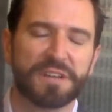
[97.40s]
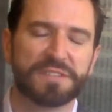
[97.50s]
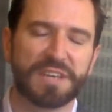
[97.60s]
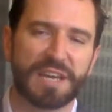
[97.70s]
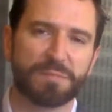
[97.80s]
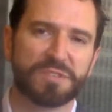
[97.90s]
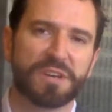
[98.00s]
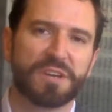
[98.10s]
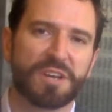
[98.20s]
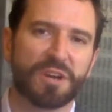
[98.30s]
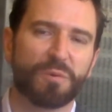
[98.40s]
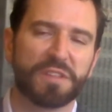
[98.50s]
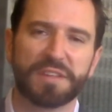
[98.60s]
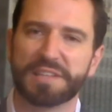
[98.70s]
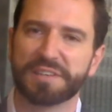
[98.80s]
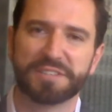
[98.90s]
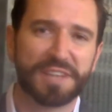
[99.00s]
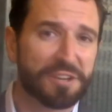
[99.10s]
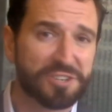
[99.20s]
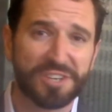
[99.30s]
teams, you know, whether that's
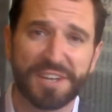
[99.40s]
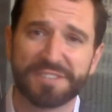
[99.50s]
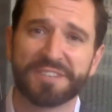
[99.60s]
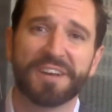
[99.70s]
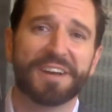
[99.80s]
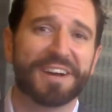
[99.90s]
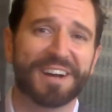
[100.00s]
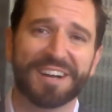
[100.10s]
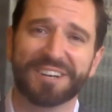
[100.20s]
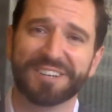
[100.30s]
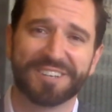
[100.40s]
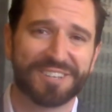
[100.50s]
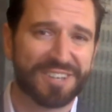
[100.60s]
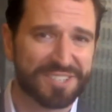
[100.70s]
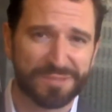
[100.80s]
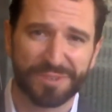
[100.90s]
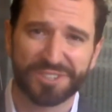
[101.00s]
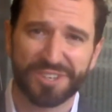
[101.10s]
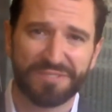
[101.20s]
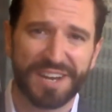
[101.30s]
Excel sheets, uh, customer
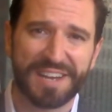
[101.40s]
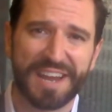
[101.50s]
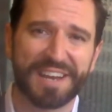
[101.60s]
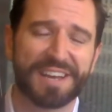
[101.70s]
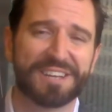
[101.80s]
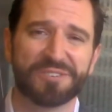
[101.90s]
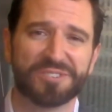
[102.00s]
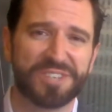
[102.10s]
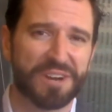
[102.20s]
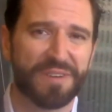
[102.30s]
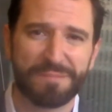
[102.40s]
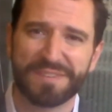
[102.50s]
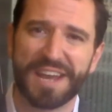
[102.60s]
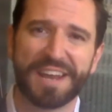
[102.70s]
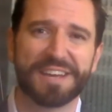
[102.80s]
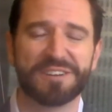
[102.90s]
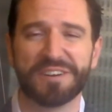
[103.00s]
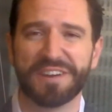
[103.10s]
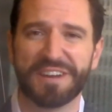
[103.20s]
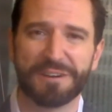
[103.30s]
survey data, your CRM data,
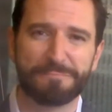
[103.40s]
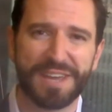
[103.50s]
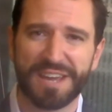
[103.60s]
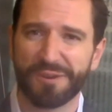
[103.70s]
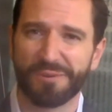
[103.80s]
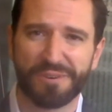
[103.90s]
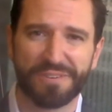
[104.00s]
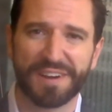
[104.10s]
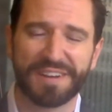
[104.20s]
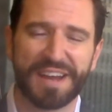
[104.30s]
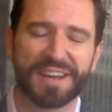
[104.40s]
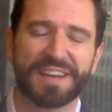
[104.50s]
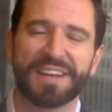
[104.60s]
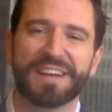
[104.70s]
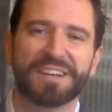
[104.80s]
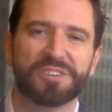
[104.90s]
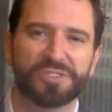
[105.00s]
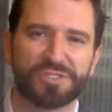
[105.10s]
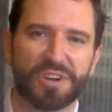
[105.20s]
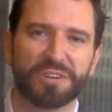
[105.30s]
your ERP ordering data,
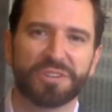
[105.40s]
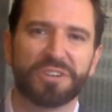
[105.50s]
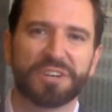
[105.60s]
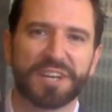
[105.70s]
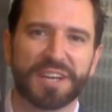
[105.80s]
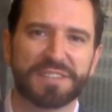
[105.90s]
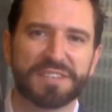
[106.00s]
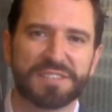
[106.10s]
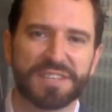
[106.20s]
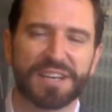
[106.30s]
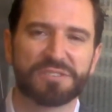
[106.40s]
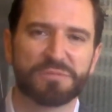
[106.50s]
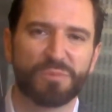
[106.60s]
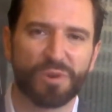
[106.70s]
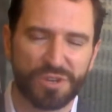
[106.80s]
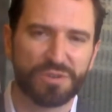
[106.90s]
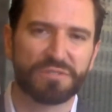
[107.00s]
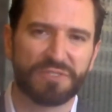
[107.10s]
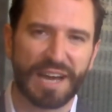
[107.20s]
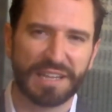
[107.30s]
start looking at these things from a more
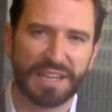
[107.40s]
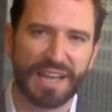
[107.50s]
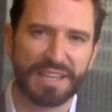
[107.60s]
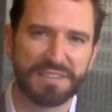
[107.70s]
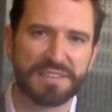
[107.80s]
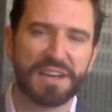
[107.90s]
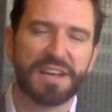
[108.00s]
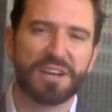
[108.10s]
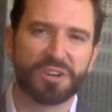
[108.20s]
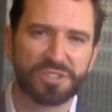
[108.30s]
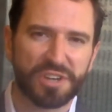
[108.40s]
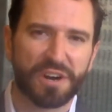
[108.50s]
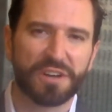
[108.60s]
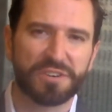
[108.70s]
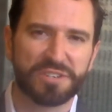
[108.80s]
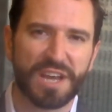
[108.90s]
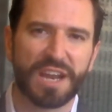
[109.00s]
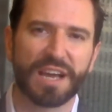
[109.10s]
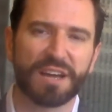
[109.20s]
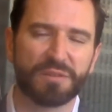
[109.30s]
unified lens. You're going to start
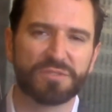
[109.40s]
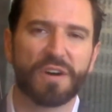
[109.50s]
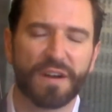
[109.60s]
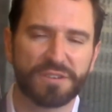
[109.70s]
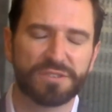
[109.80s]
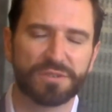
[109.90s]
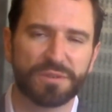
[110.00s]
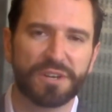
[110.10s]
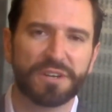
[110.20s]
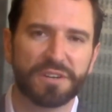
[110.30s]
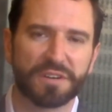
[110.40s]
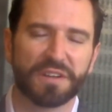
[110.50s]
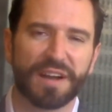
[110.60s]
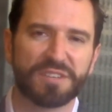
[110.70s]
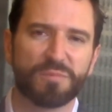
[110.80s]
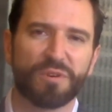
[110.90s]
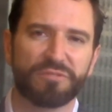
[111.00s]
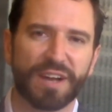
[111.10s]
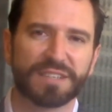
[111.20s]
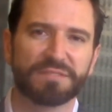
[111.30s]
understanding how to talk to your clients more
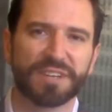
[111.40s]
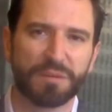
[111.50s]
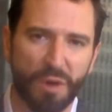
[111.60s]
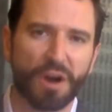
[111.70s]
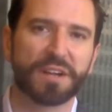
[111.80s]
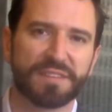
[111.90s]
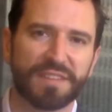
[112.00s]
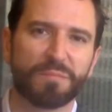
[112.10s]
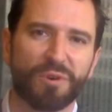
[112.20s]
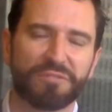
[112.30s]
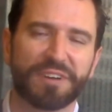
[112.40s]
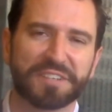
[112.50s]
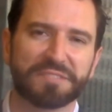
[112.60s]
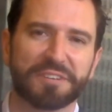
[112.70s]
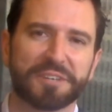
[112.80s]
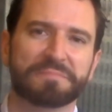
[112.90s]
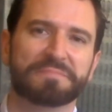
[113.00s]
effectively and market to them more effectively.